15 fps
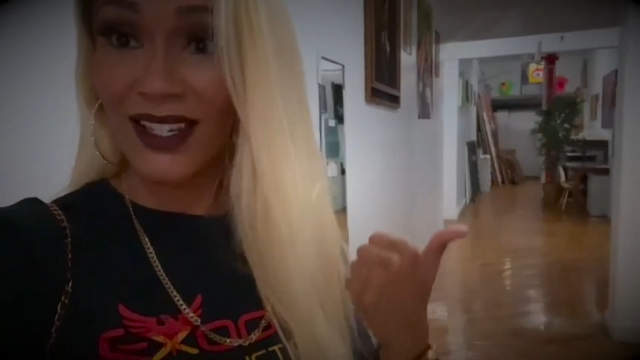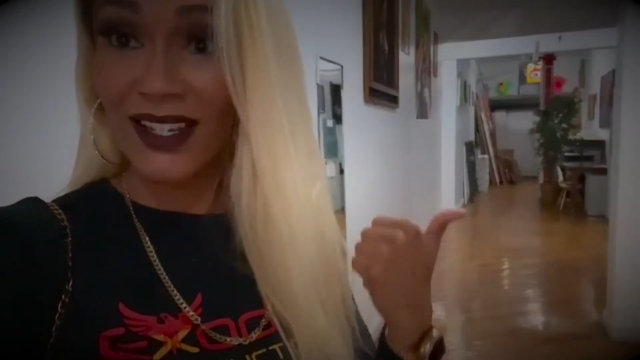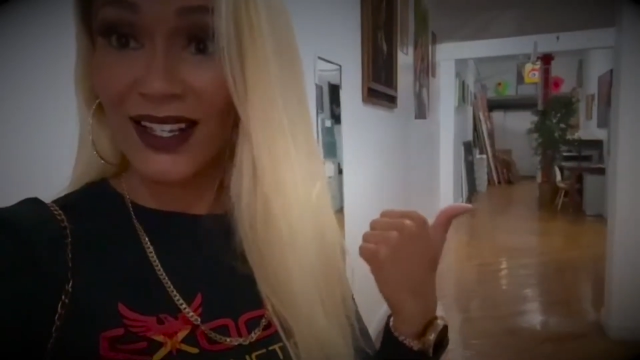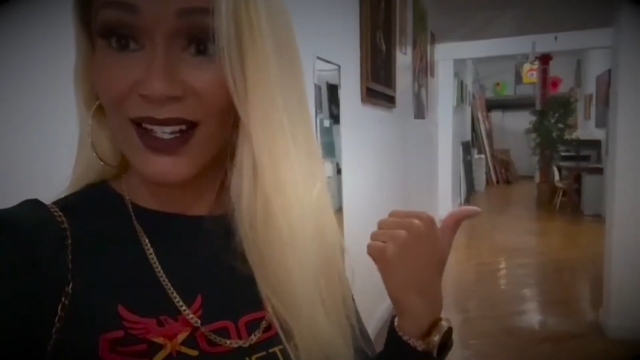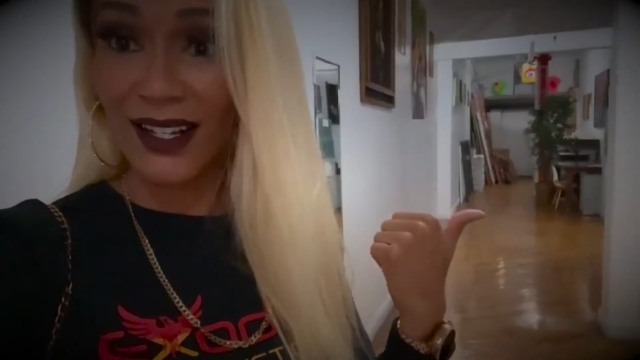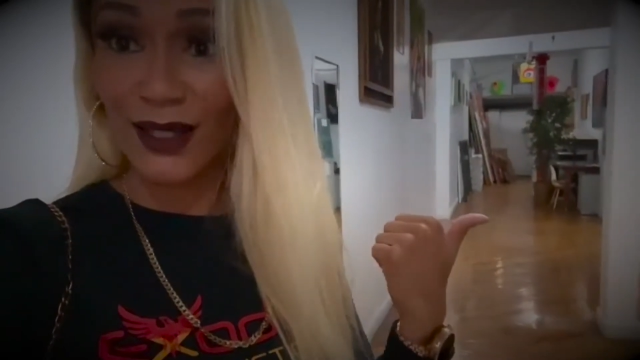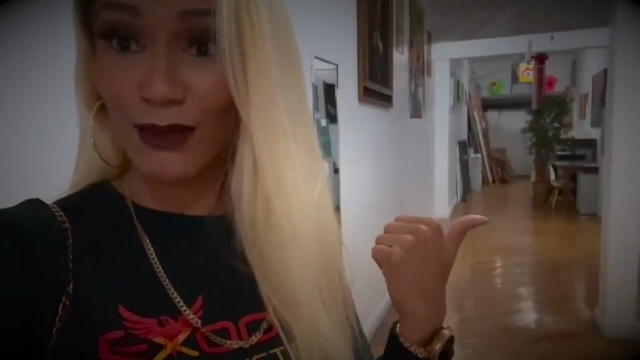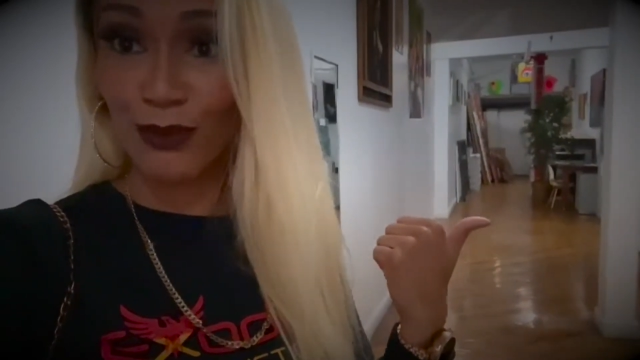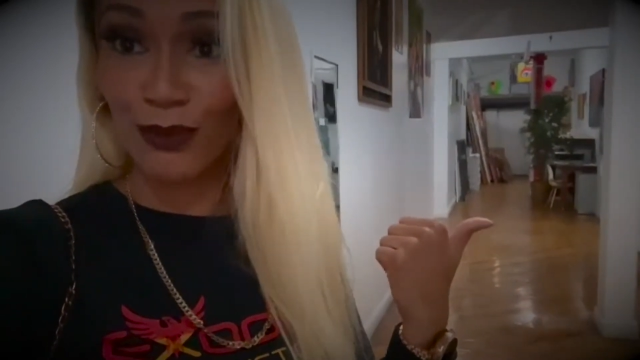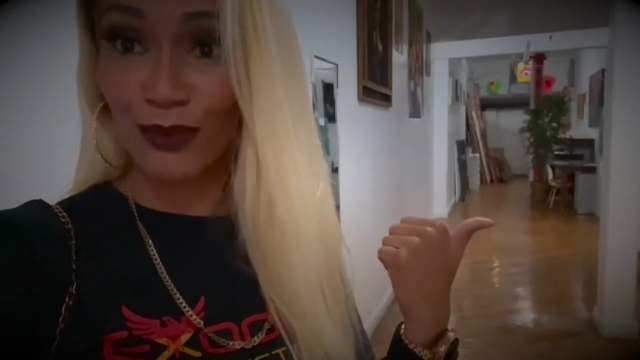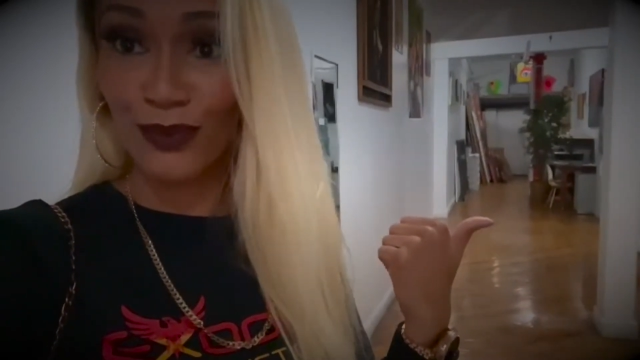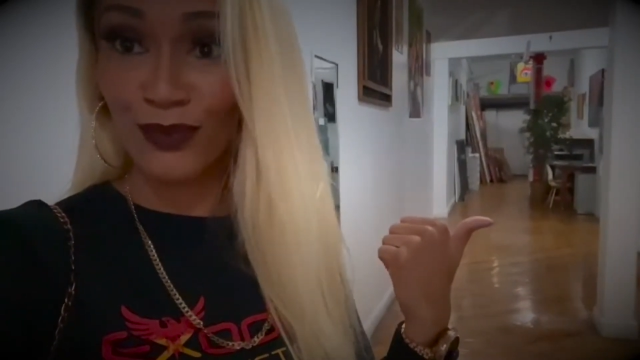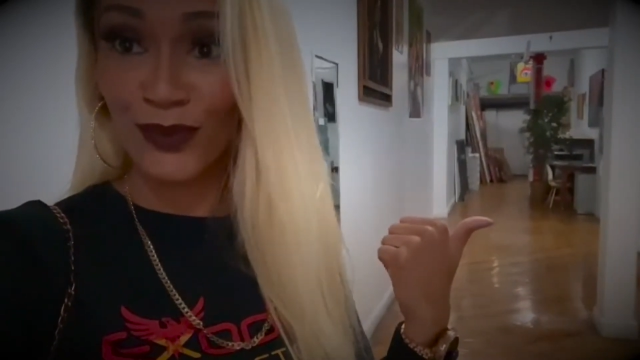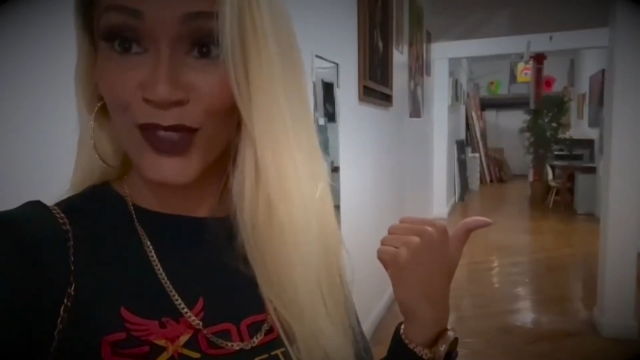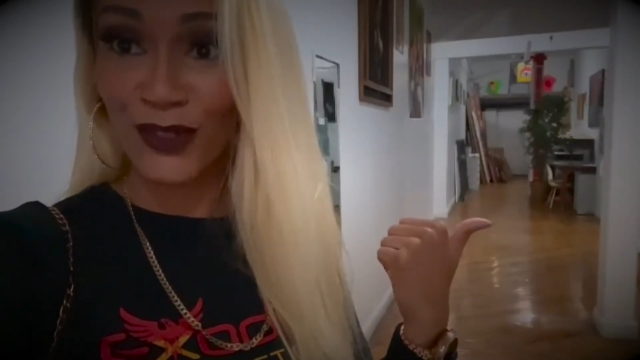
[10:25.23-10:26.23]

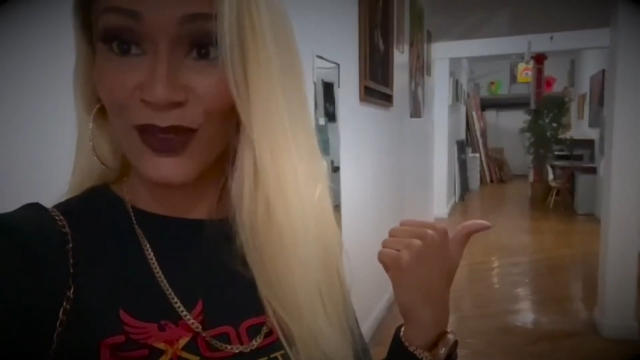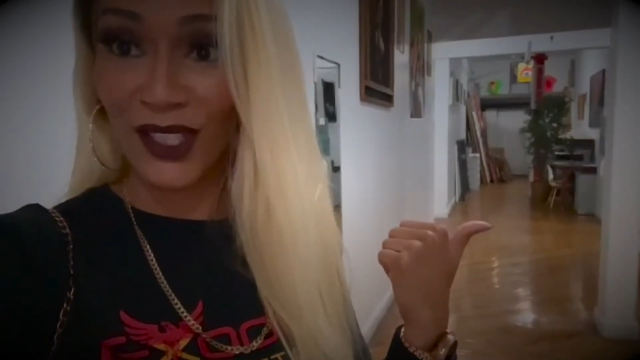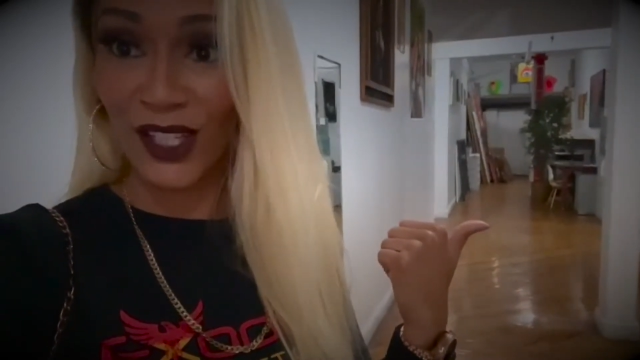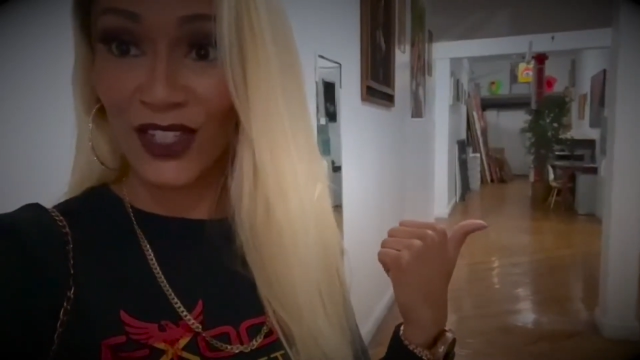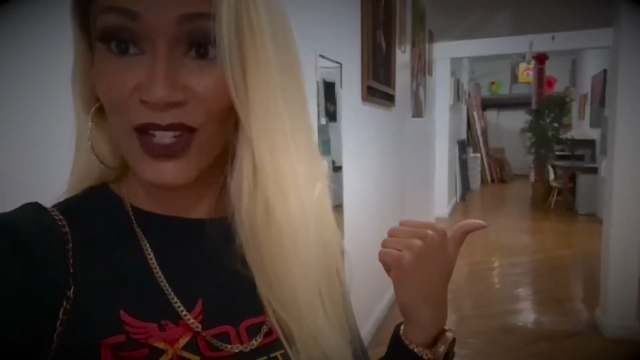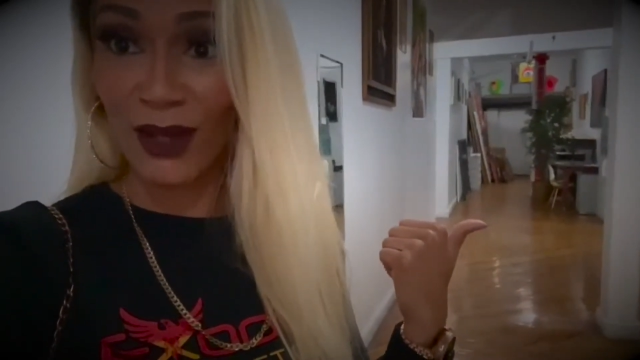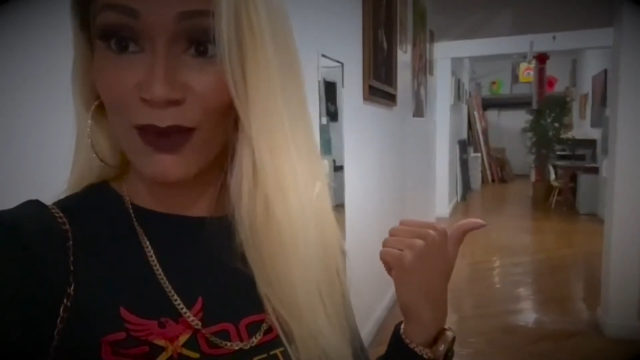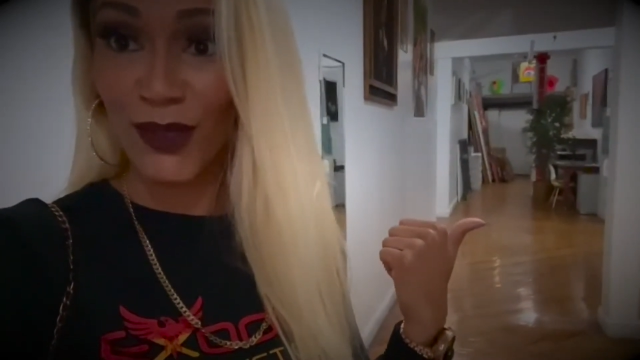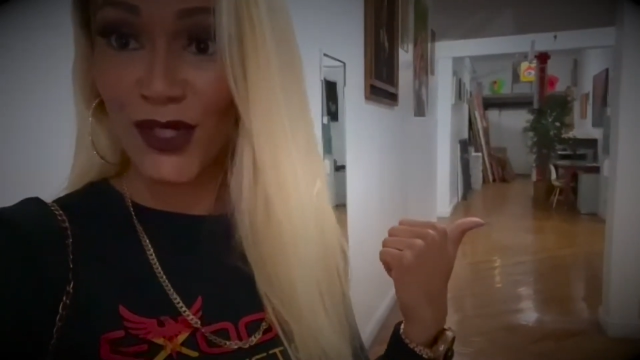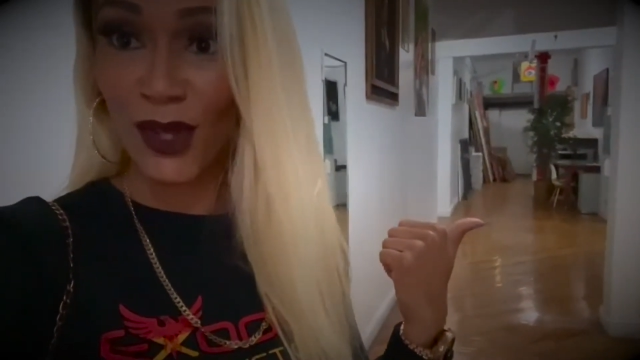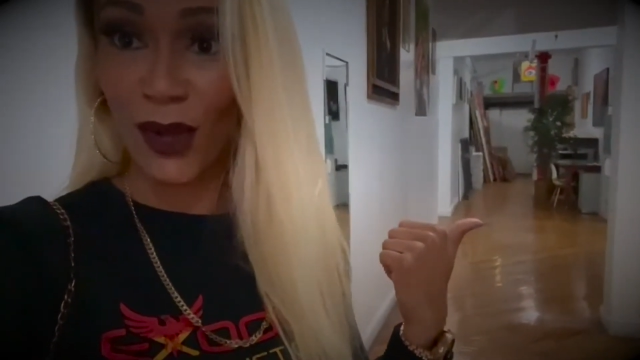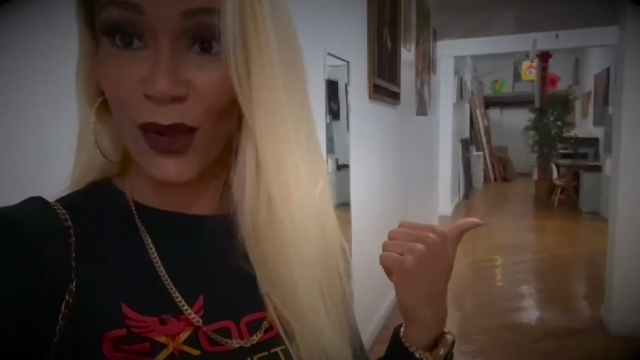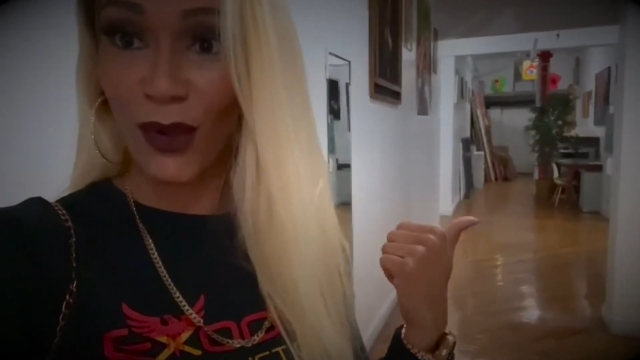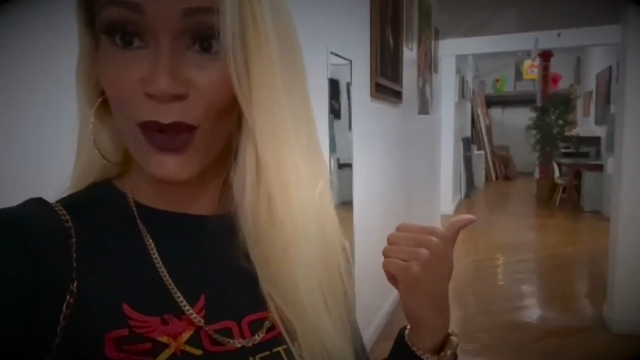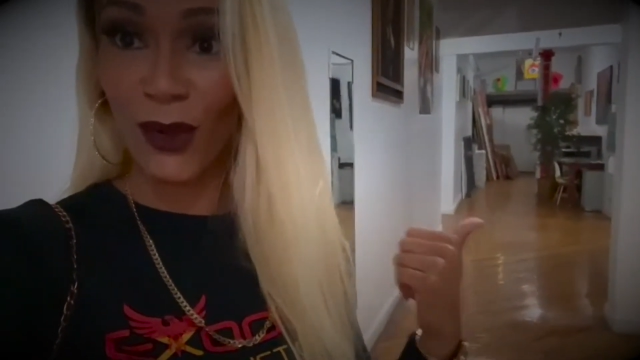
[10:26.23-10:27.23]
to finish up.
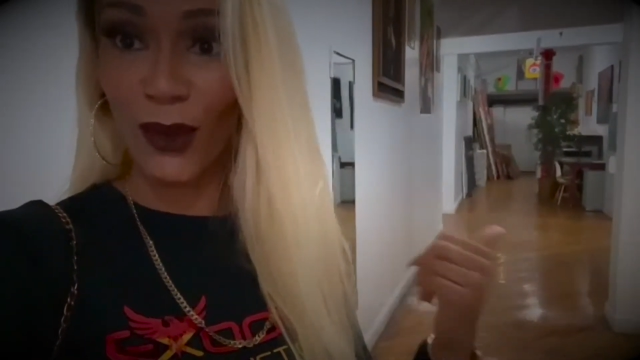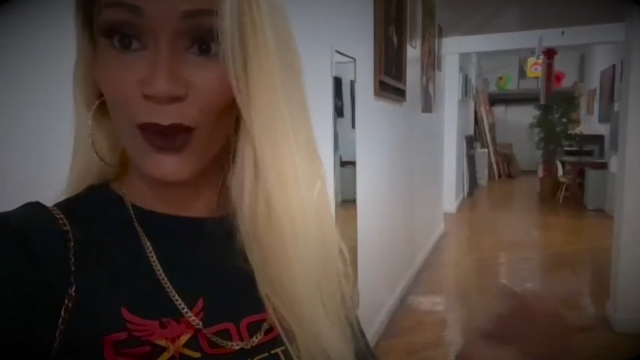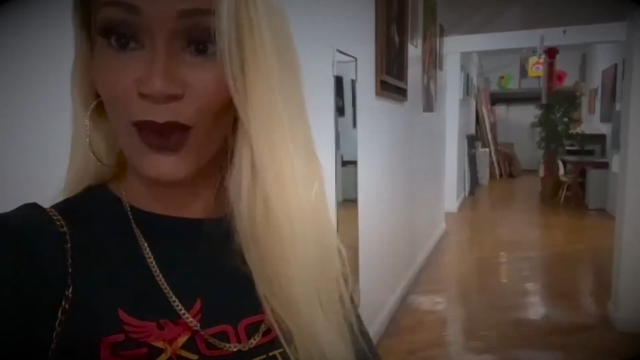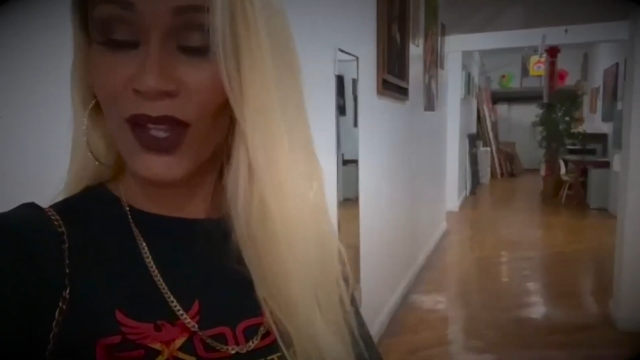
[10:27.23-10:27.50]
So